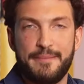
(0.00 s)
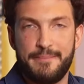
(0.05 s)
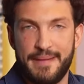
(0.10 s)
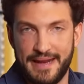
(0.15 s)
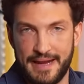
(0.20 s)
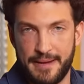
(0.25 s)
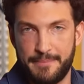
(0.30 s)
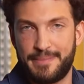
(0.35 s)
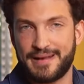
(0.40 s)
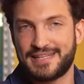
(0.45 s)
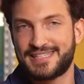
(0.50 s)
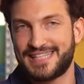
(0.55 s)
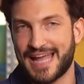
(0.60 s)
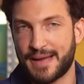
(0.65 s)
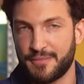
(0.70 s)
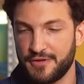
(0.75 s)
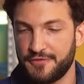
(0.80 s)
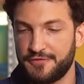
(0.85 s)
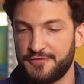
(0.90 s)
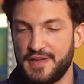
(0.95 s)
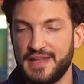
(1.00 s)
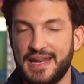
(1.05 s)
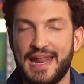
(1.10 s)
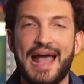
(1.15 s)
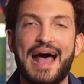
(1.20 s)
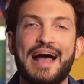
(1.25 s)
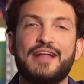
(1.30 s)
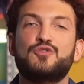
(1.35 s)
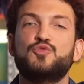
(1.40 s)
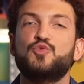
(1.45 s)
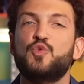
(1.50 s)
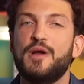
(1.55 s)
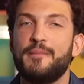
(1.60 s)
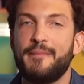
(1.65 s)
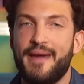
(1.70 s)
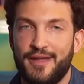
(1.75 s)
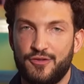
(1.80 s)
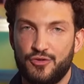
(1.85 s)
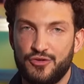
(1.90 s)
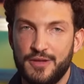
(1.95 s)
All right, finally, let's move on to two
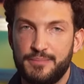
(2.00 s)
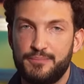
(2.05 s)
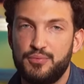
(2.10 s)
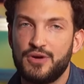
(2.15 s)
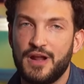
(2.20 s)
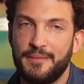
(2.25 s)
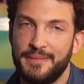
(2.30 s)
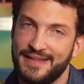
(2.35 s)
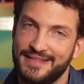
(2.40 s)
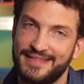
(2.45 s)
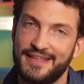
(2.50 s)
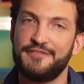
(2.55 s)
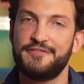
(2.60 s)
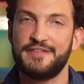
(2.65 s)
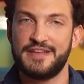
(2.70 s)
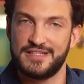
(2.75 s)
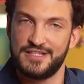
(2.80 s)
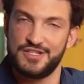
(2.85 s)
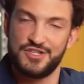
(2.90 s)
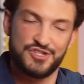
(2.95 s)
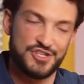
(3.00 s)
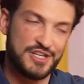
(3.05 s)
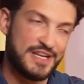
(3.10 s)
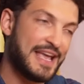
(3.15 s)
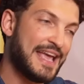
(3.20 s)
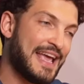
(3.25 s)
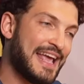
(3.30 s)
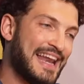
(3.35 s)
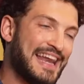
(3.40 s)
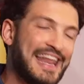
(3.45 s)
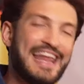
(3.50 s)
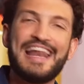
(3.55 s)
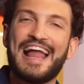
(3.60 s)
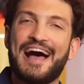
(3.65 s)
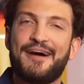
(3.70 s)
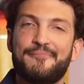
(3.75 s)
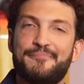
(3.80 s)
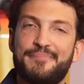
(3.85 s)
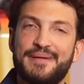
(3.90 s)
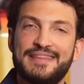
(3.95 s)
methods related purely to physics, lamps
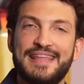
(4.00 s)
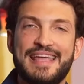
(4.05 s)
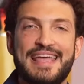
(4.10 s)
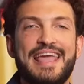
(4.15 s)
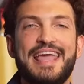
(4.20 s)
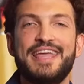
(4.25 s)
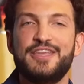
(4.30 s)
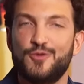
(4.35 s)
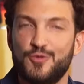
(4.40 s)
and ultrasonic